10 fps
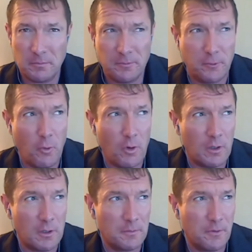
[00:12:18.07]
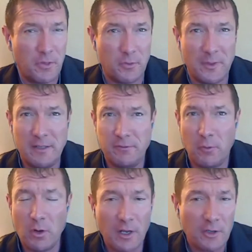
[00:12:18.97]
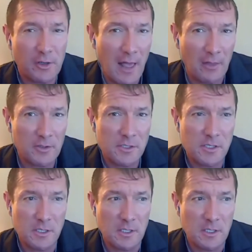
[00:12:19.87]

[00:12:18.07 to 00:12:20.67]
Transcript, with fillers: for $300-$400